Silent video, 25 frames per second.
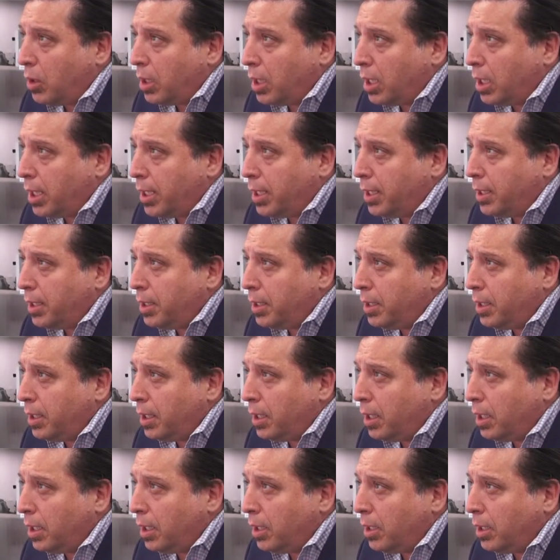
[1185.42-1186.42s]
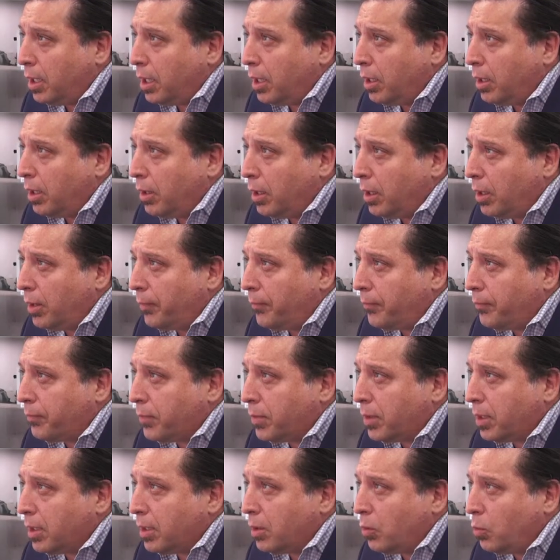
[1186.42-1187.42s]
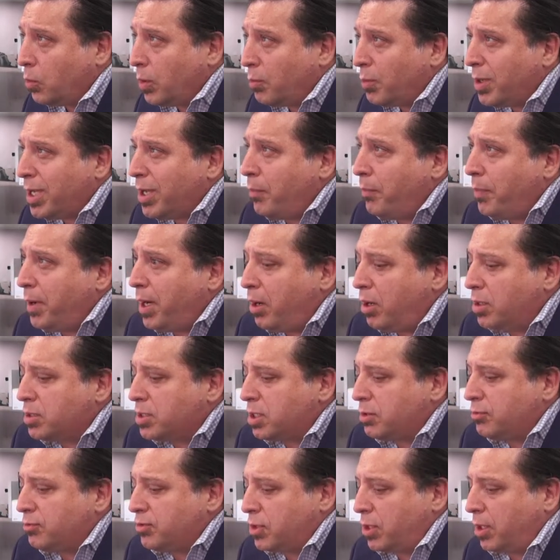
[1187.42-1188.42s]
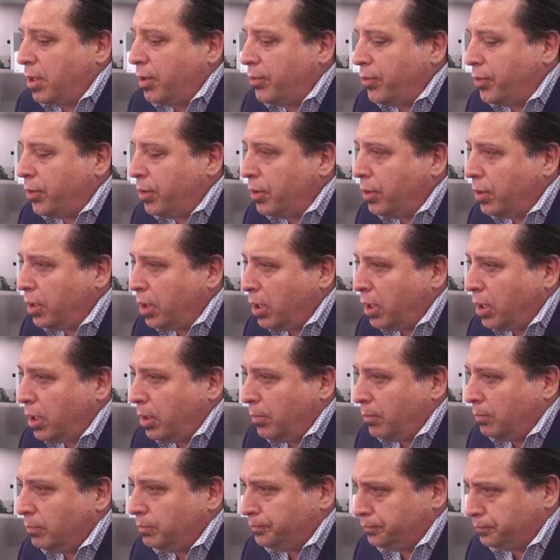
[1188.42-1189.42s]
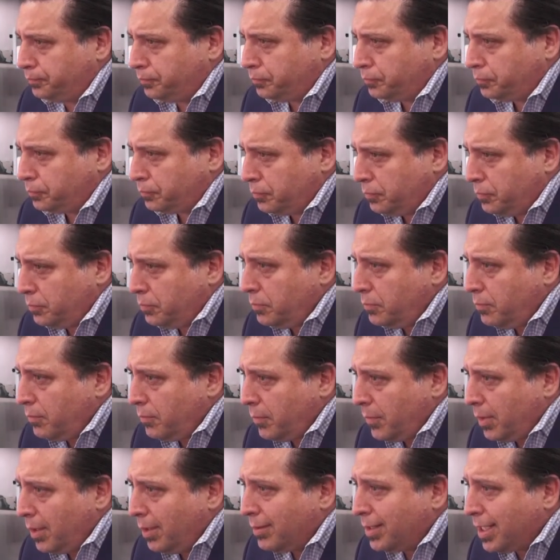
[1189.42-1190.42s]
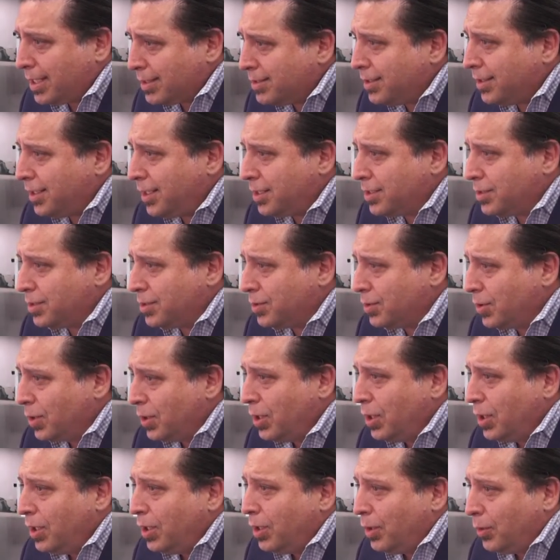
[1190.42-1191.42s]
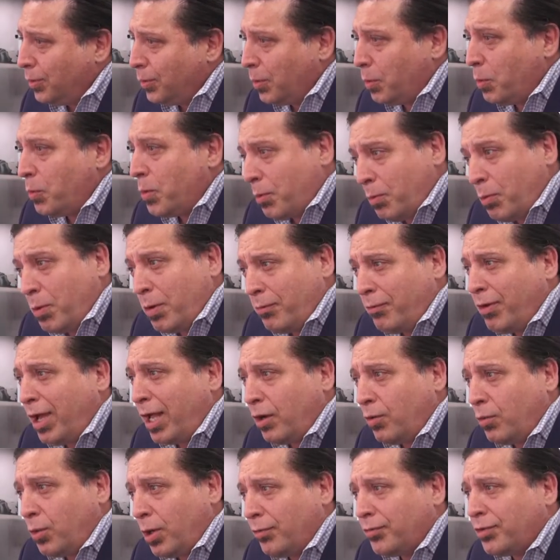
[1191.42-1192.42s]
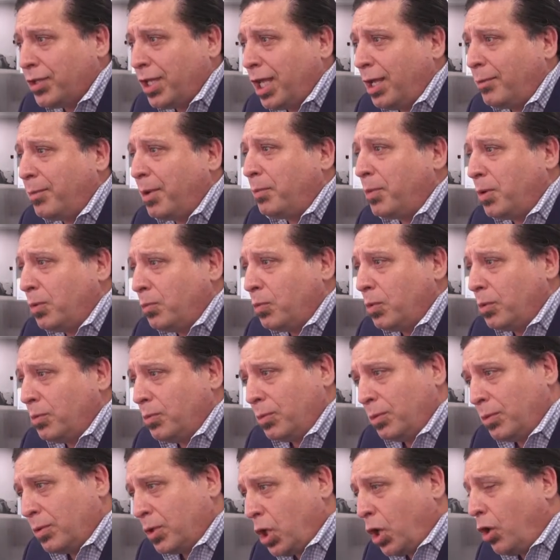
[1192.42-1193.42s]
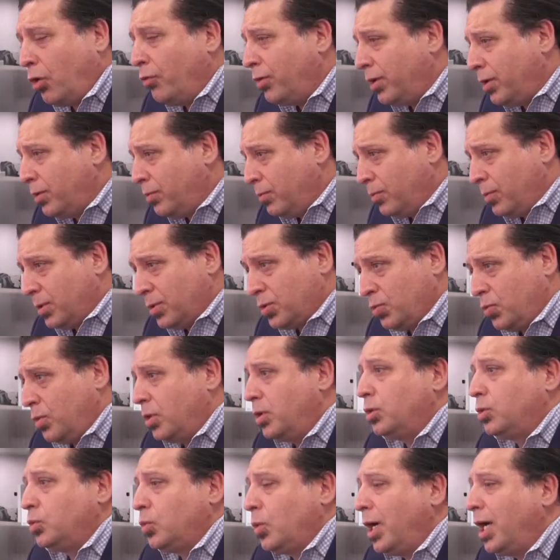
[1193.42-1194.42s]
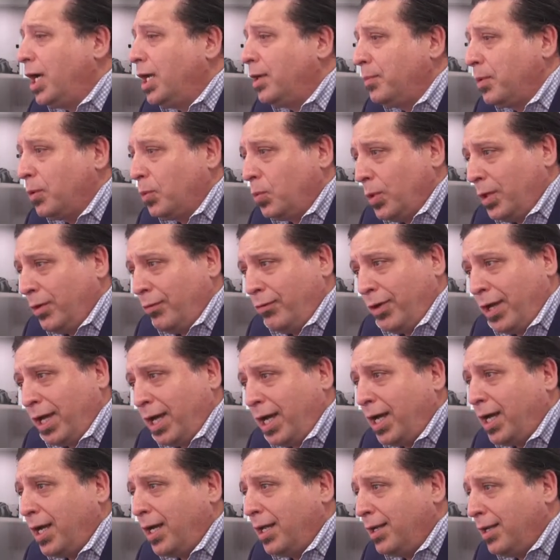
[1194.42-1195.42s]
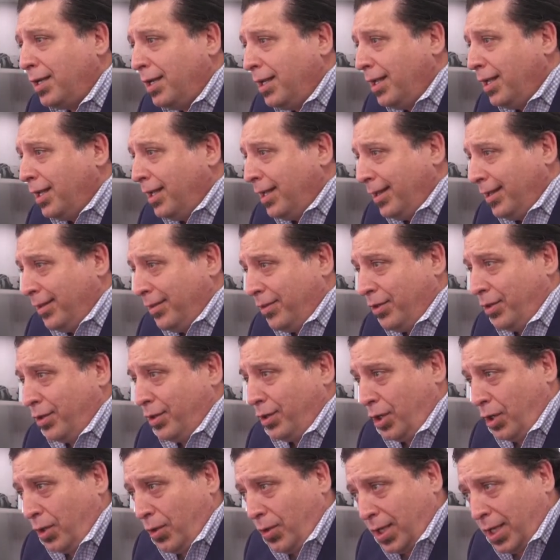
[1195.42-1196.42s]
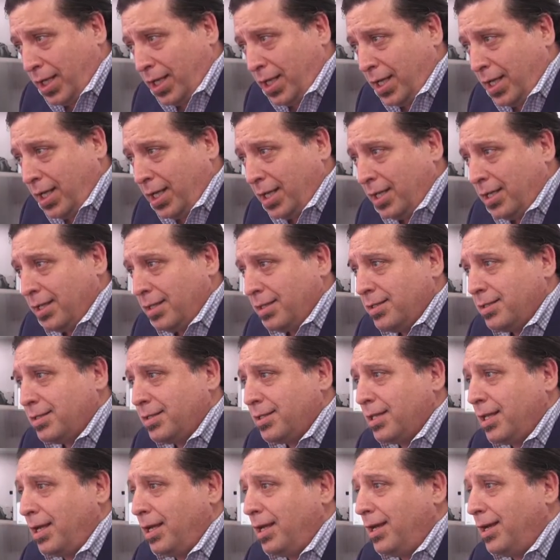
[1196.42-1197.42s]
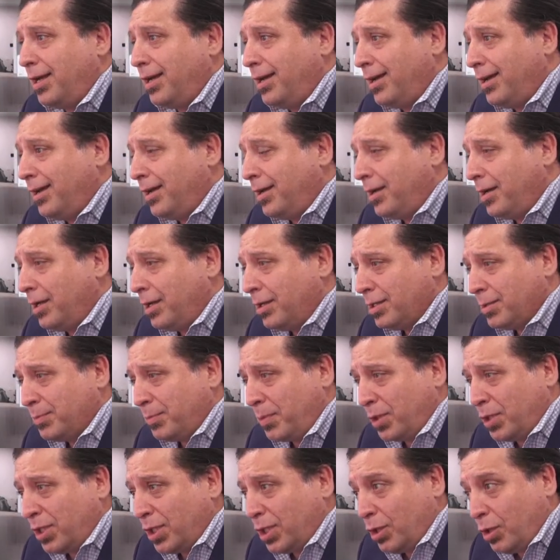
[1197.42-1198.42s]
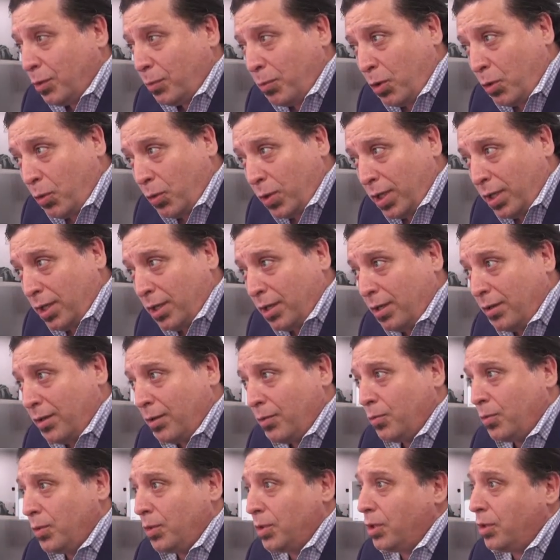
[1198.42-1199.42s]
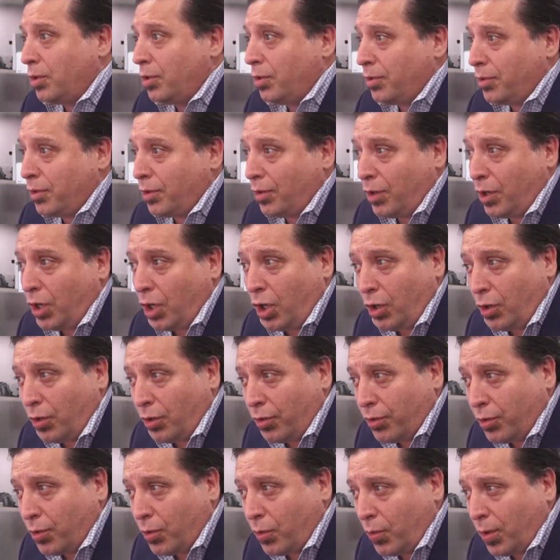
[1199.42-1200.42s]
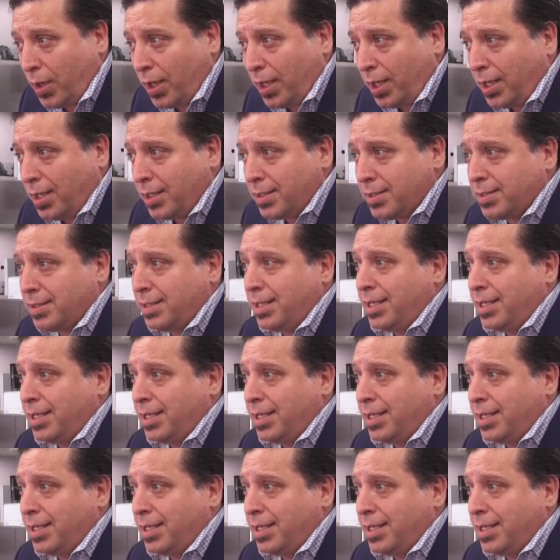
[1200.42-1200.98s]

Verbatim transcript: in when we compare ourselves to other um, destinations, we, have had a rough time. I mean, COVID was worldwide, but we've had the hurricanes, uh, particularly Maria, the, the, the earthquakes,